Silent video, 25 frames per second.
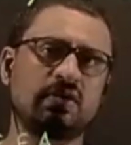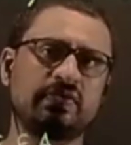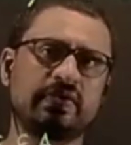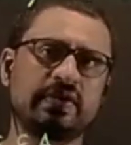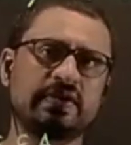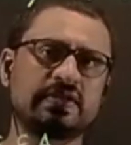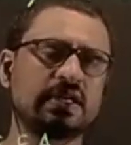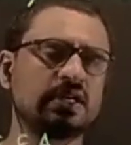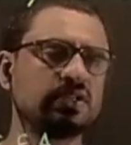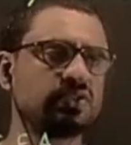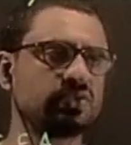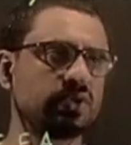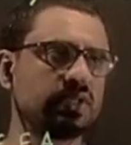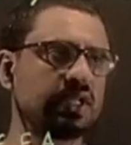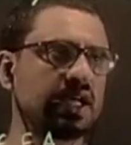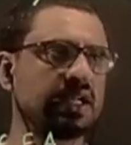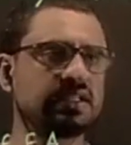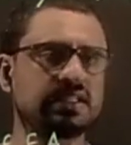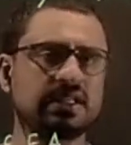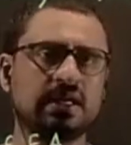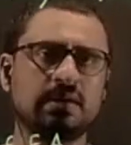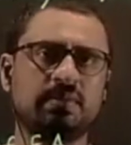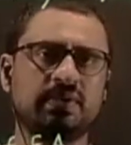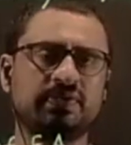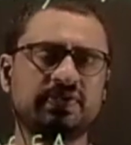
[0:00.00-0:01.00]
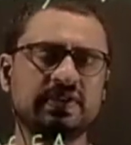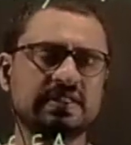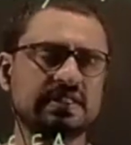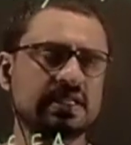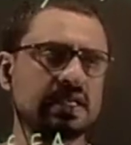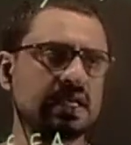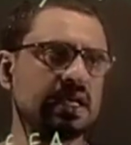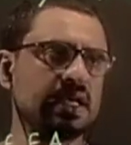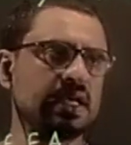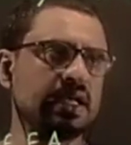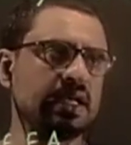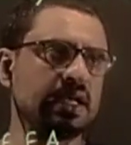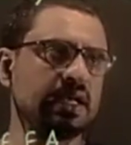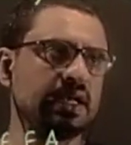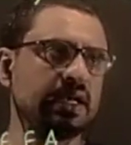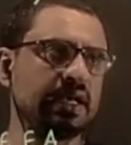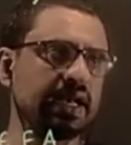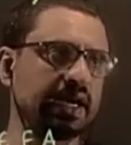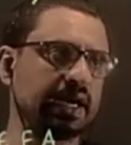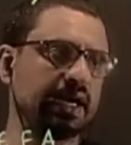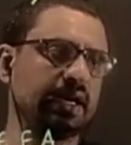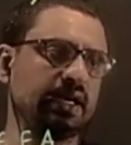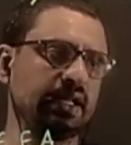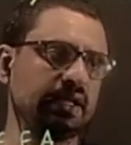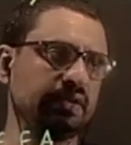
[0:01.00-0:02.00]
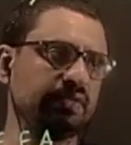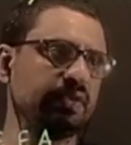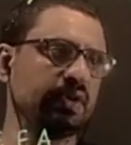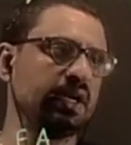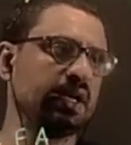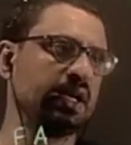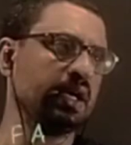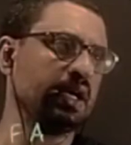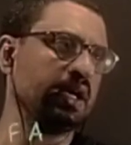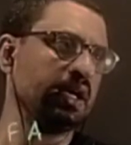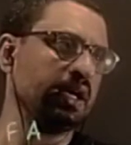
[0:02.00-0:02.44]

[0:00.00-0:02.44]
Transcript: of the cell, so that EMF is negative.